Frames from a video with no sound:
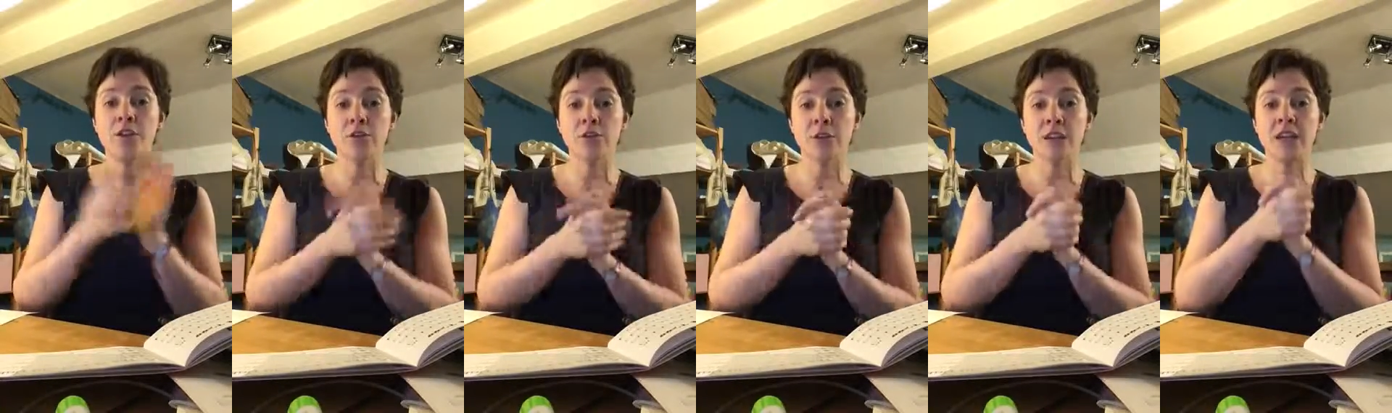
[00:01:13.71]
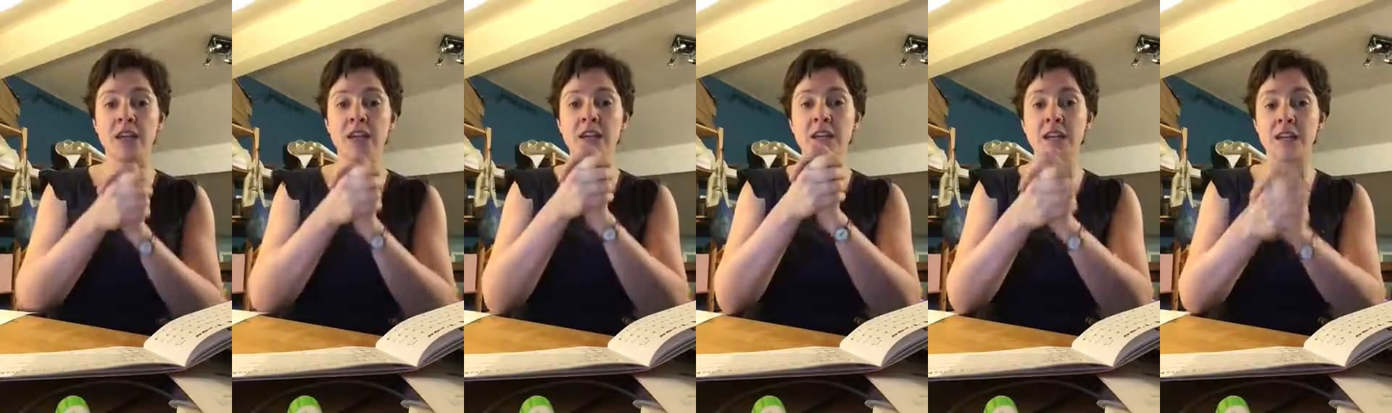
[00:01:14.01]

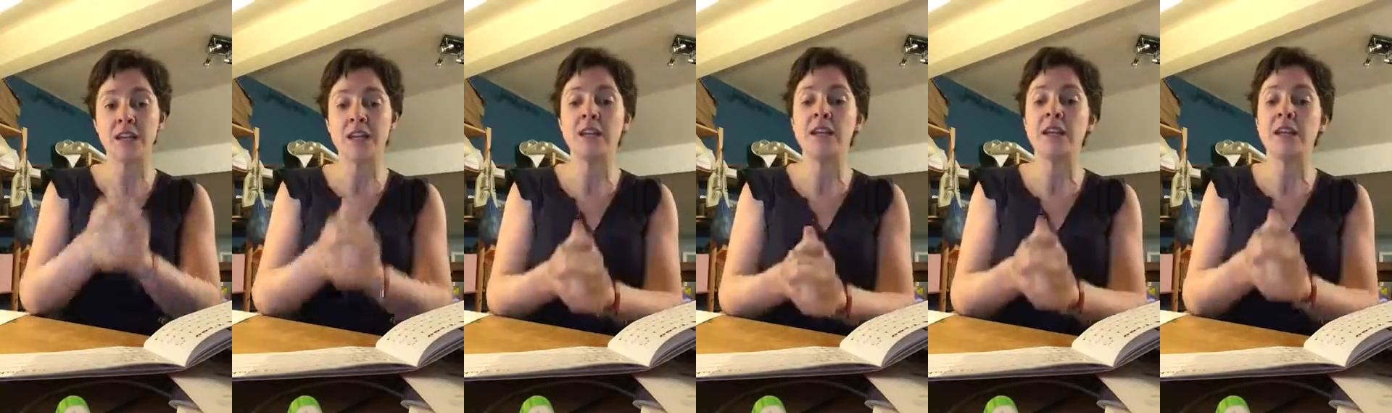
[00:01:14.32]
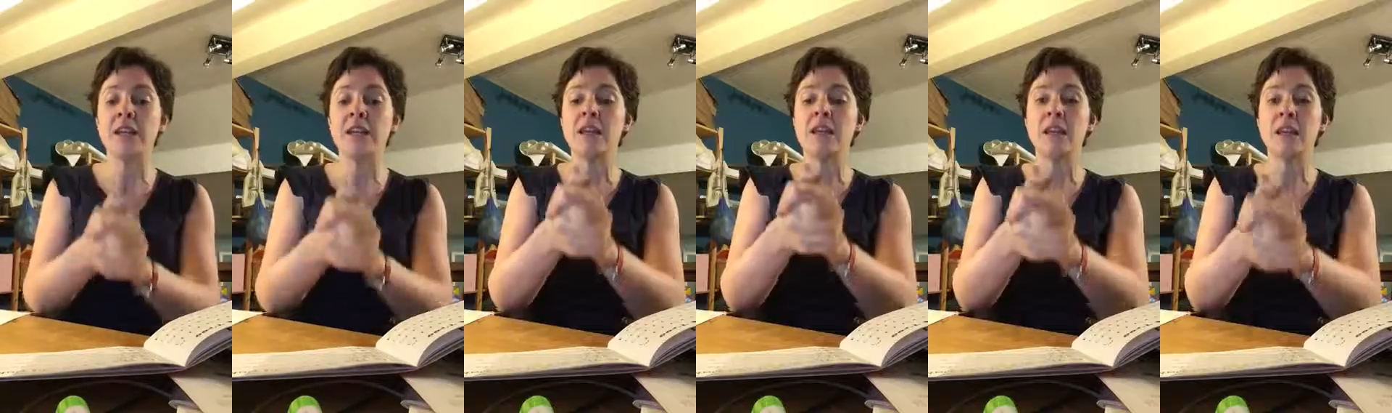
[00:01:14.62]
3
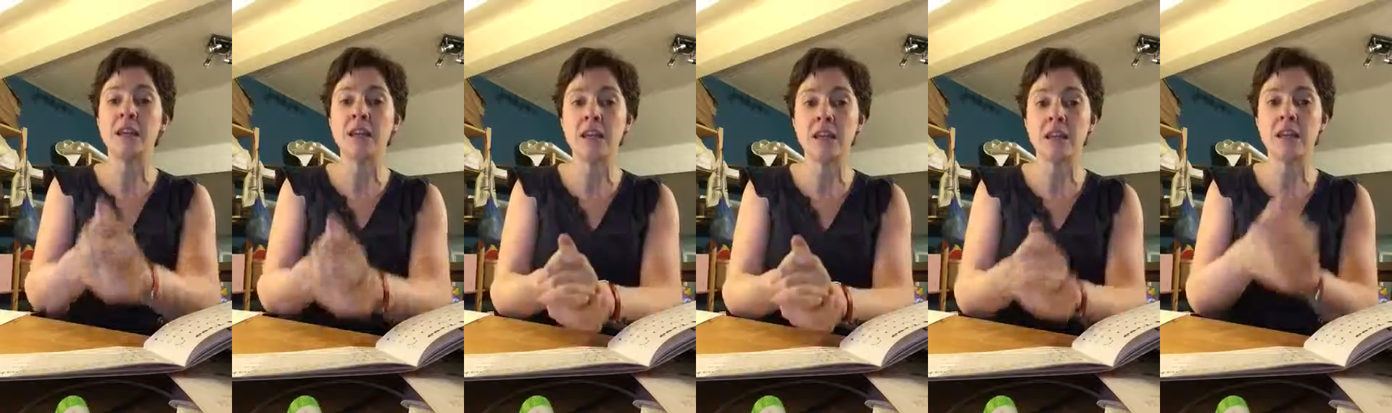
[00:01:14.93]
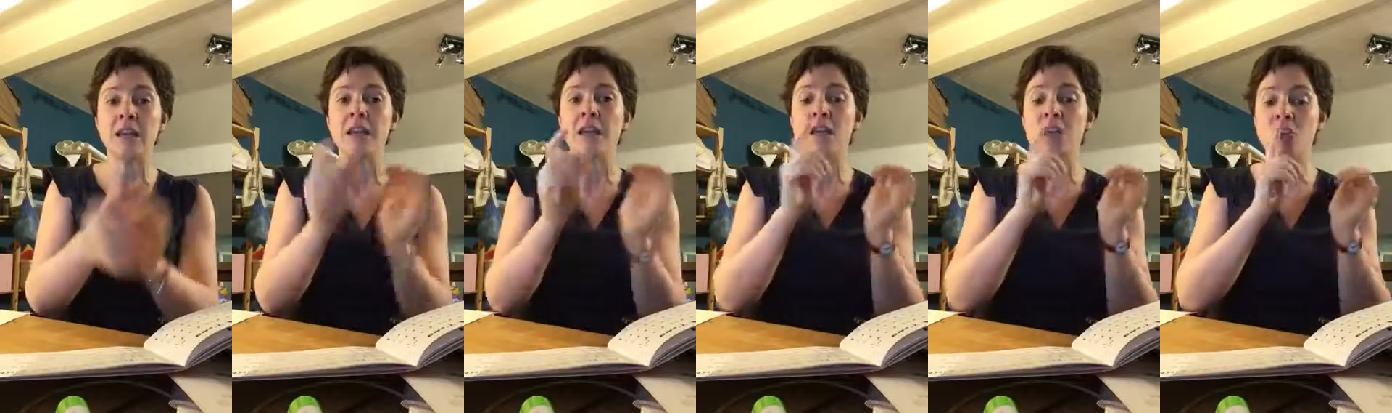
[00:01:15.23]
E,
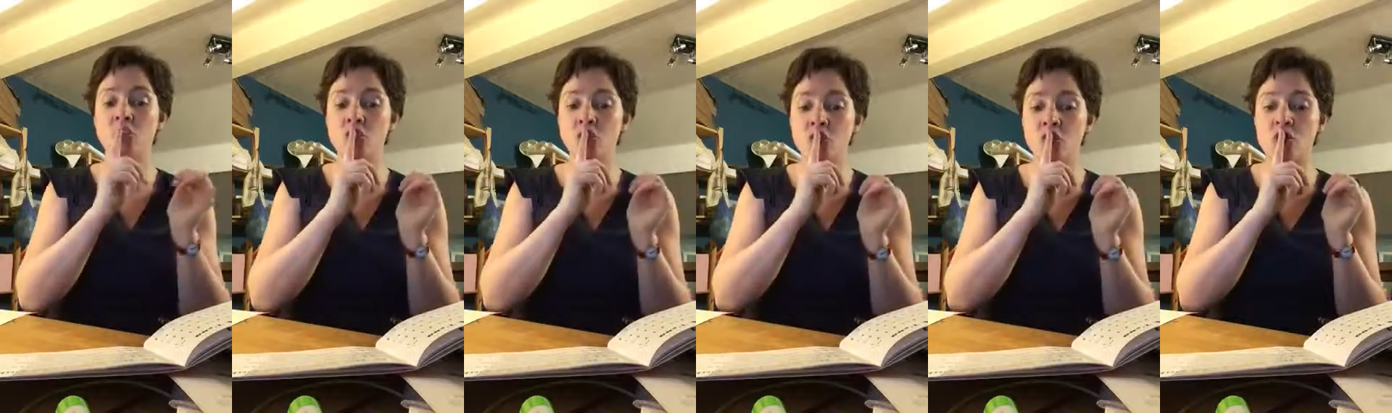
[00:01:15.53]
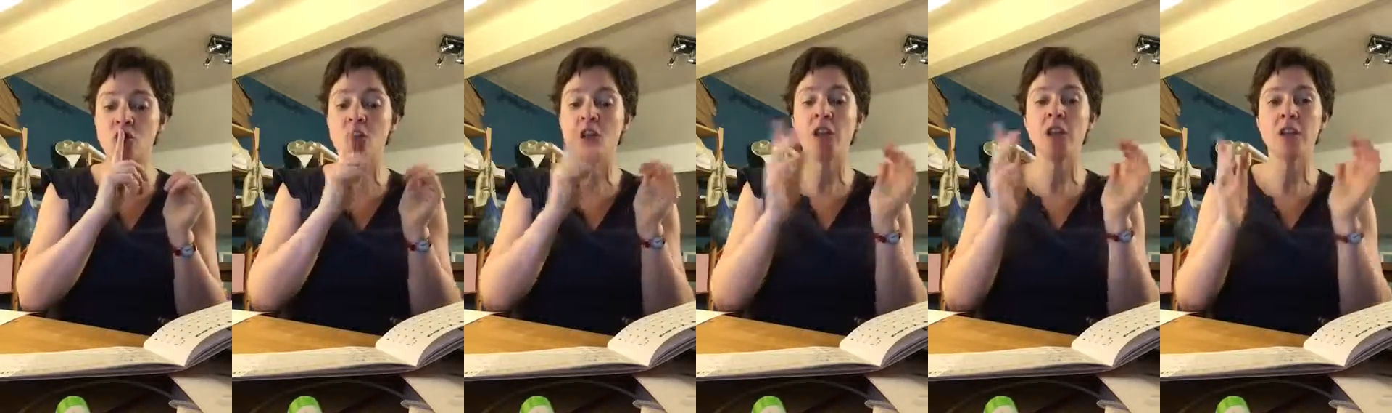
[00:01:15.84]
E,
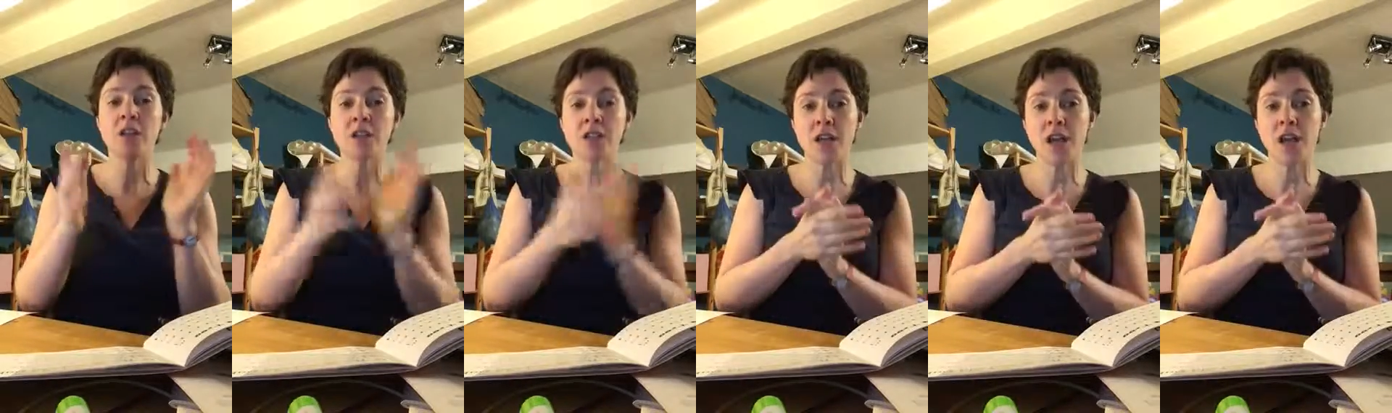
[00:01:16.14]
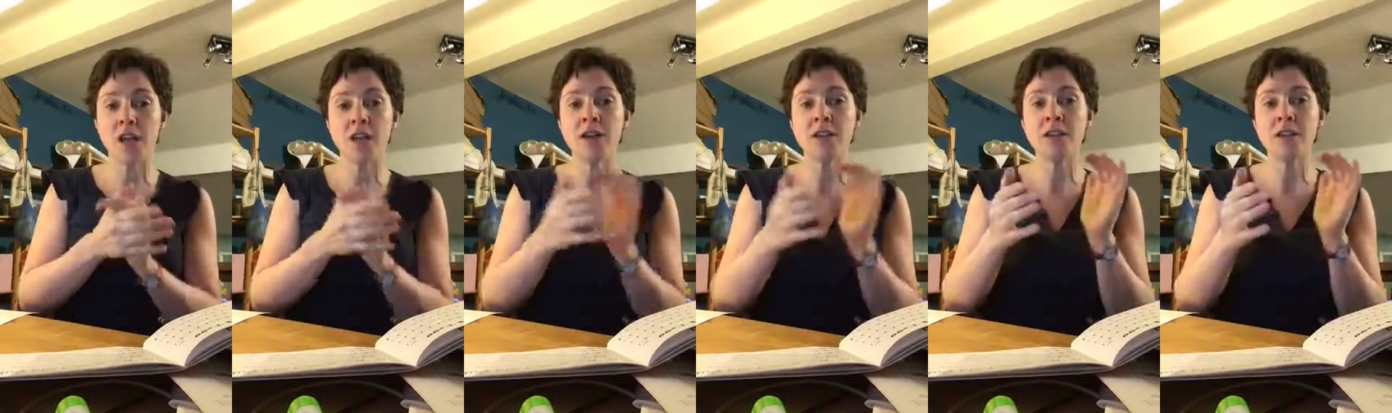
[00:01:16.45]
sh,
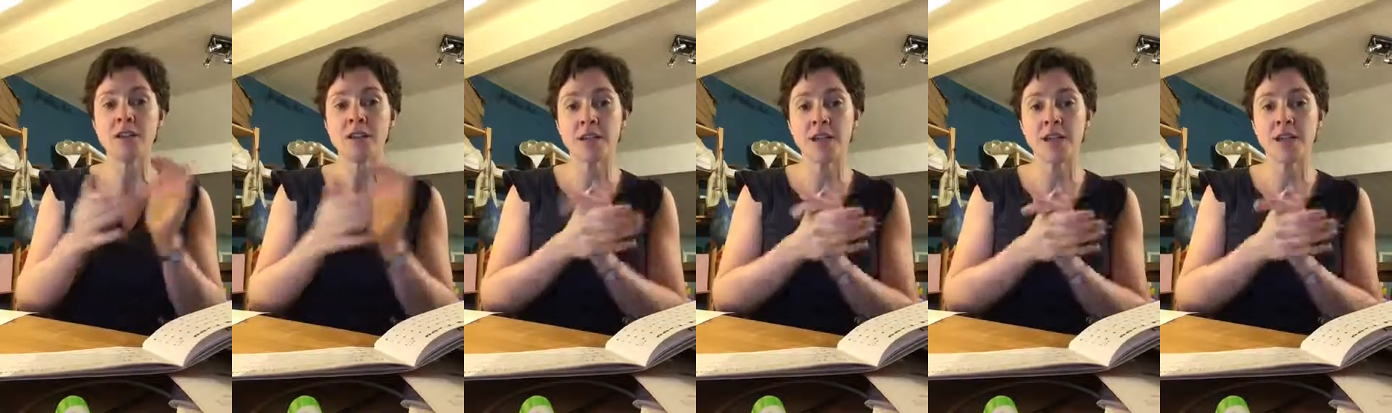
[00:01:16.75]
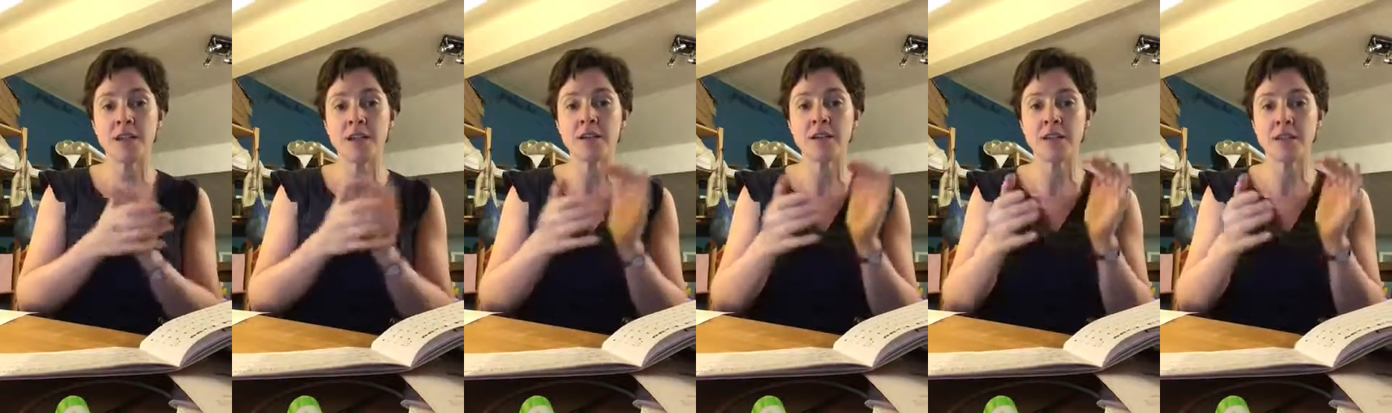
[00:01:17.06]
ta,
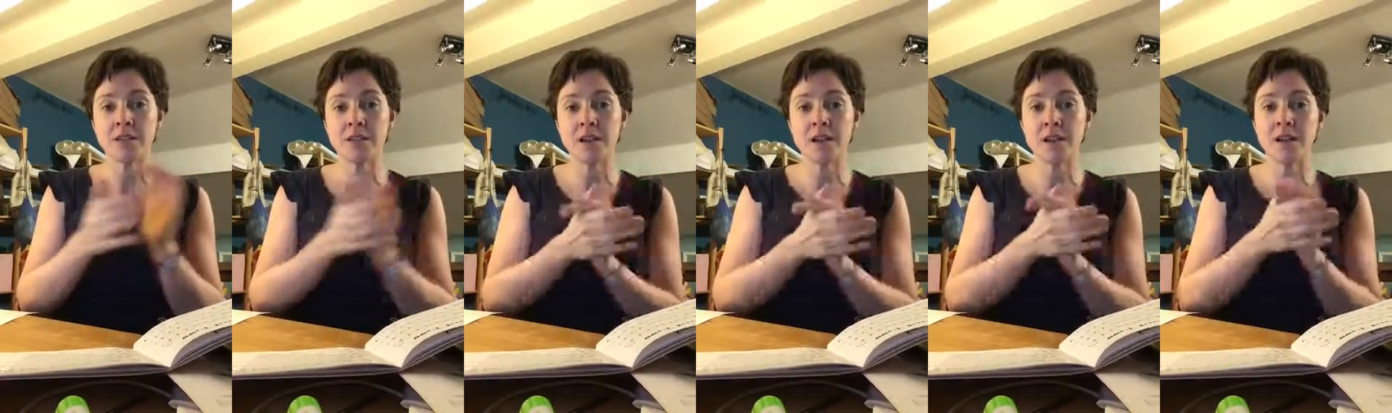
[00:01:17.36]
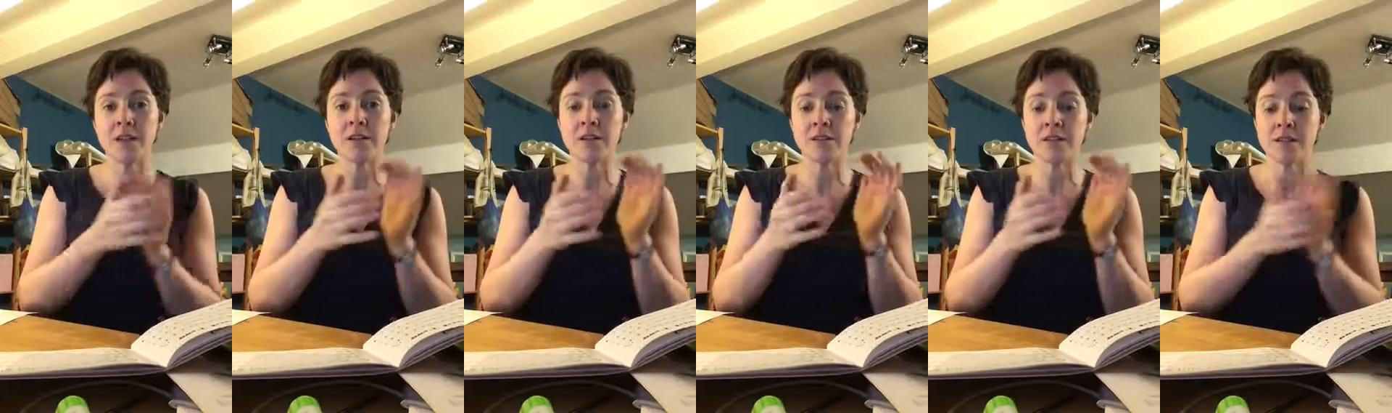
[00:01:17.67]
ta,
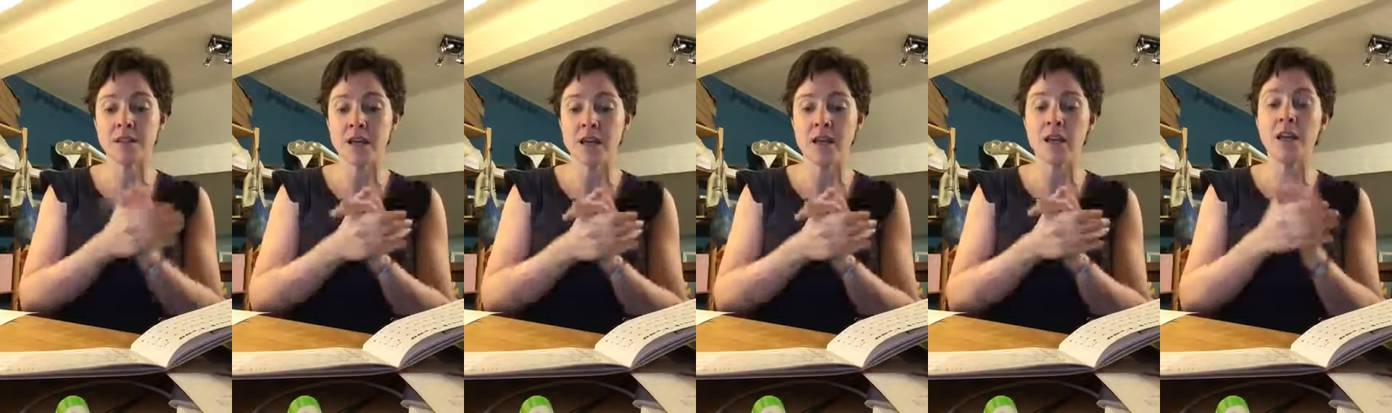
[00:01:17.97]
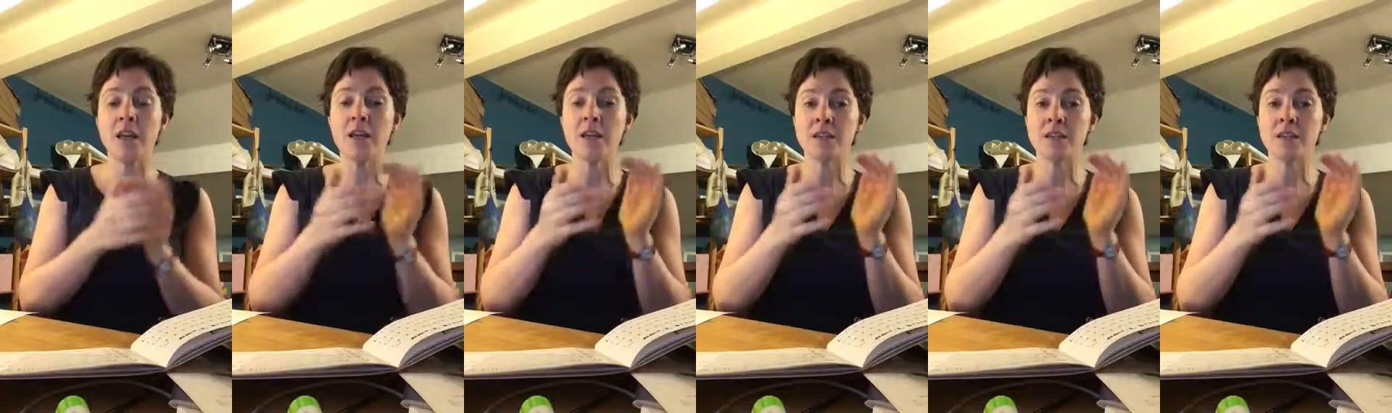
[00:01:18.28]
ta, ta,